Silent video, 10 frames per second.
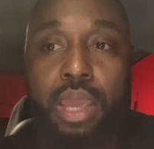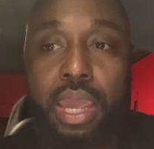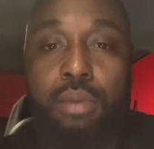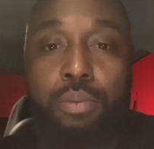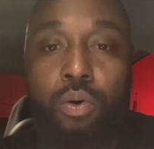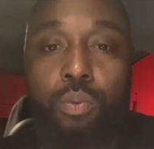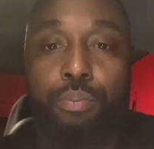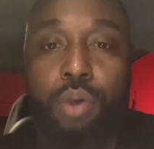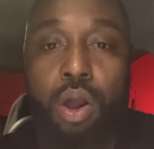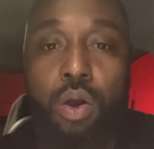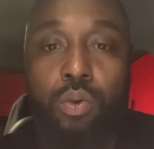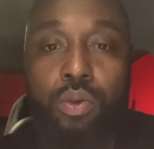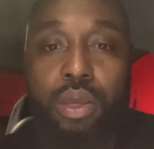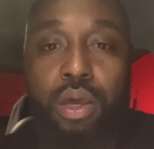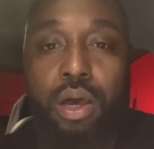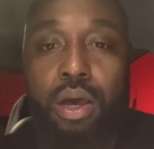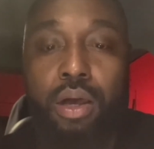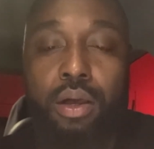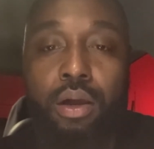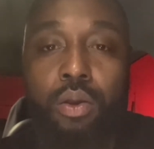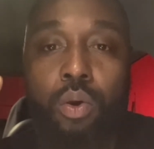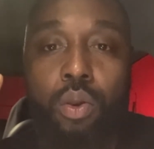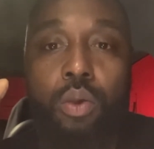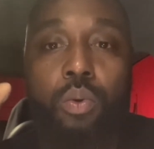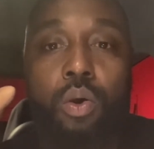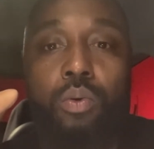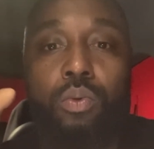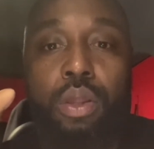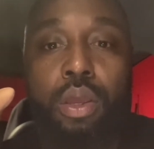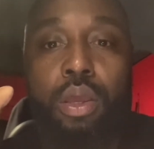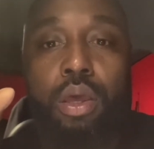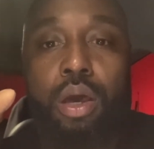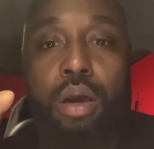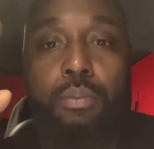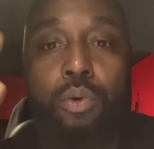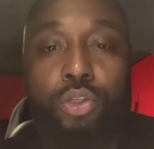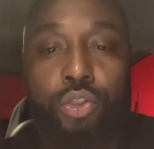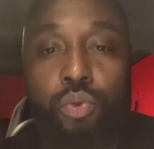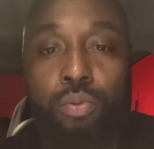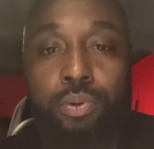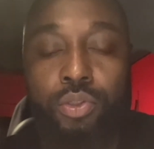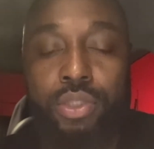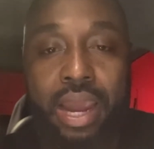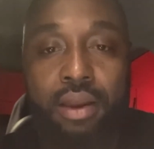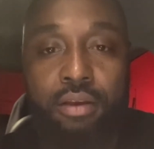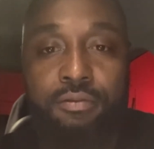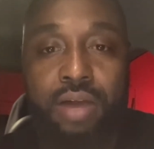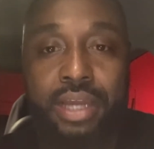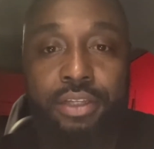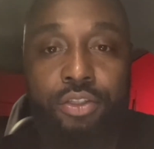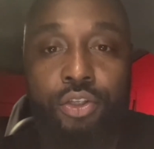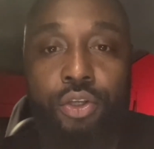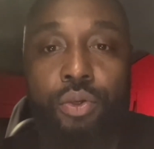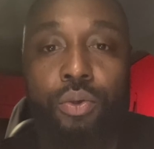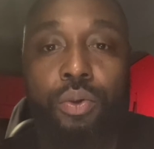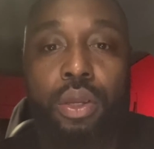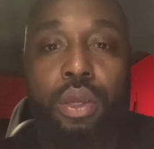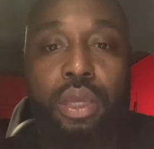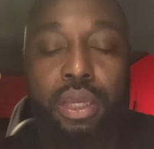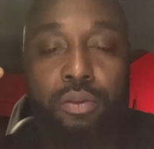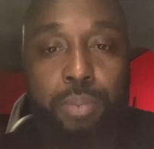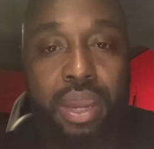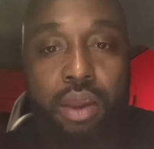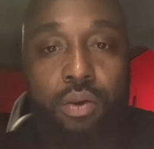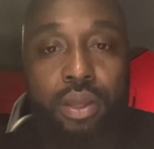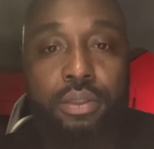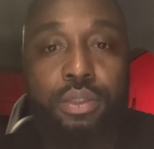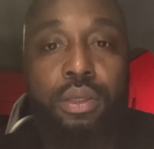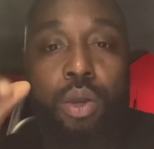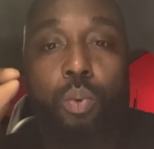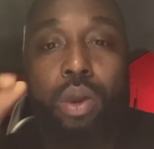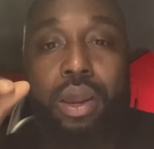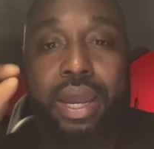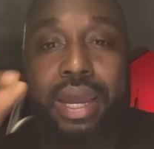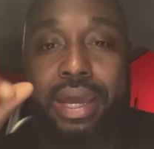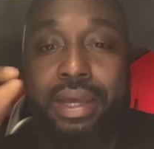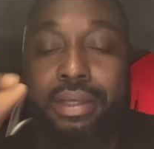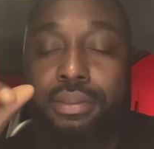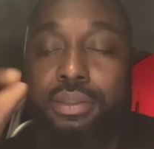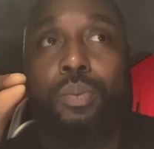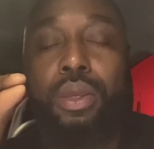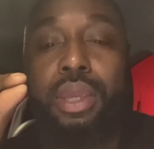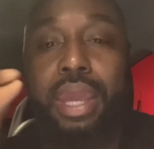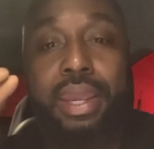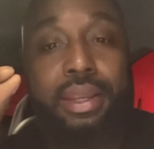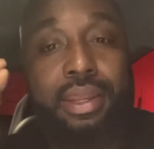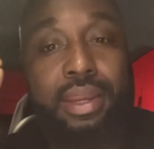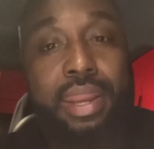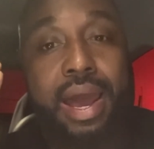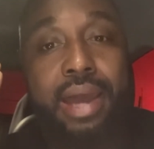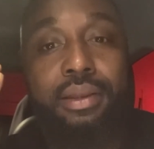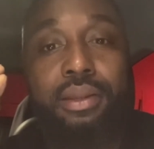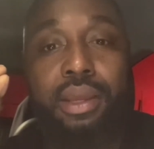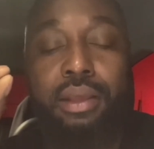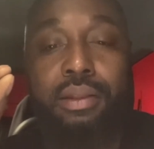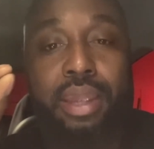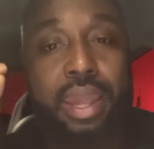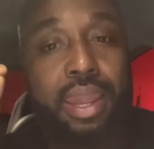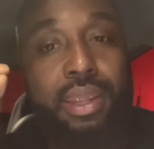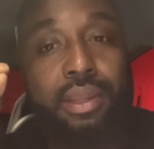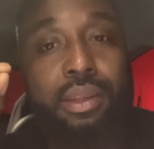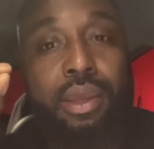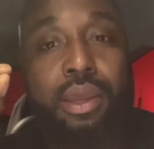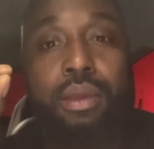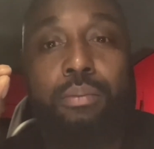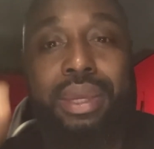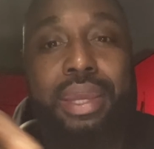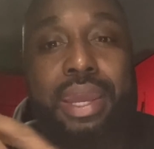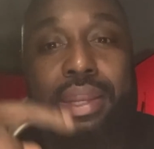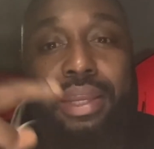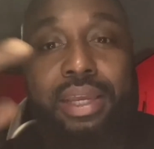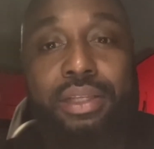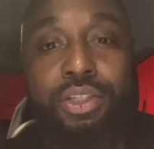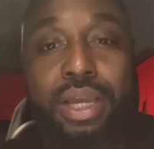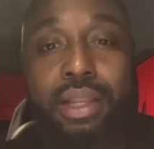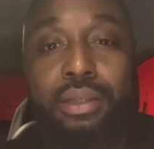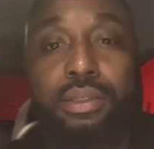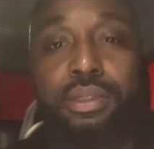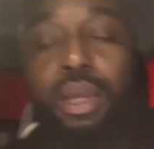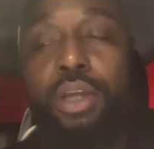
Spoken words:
Abel brought a quote-unquote more suitable sacrifice to his parents, whereas Cain did not. And Cain began to get jealous.